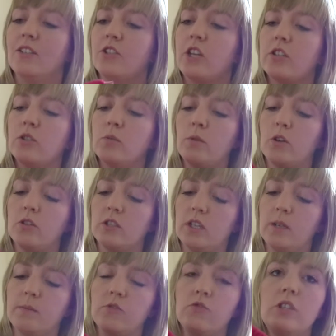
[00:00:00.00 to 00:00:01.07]
Tracksuit
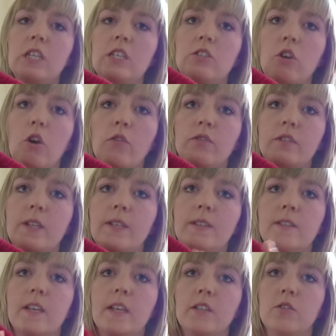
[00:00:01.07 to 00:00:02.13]
bottoms, really soft
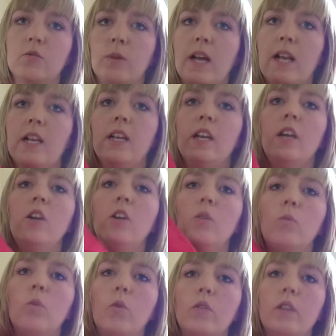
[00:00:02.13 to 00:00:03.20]
inside as well.
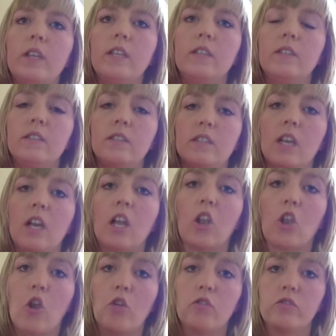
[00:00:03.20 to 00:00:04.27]
Wore these a
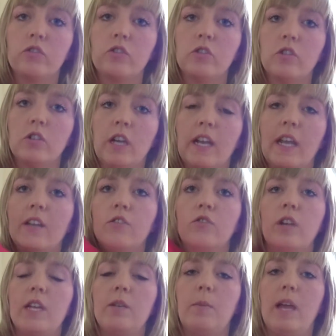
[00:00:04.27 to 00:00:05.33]
lot. And I had a
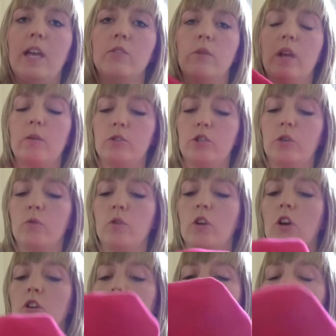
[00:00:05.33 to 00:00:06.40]
red pair as well, which I wore a
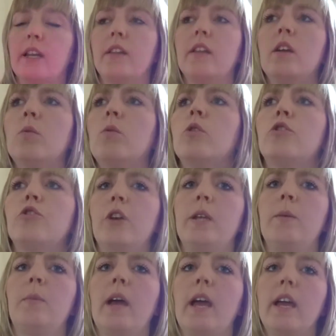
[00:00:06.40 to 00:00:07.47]
lot. And I think I wore a
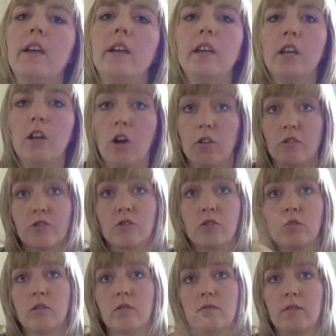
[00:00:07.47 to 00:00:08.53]
grey pair.
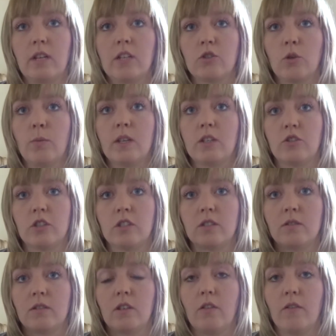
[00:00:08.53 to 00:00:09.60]
Also, I'll show
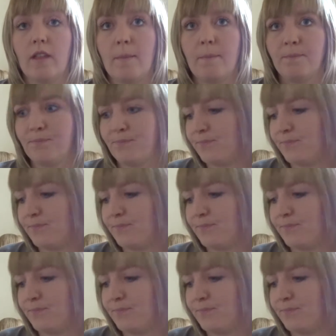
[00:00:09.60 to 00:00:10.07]
pictures of them.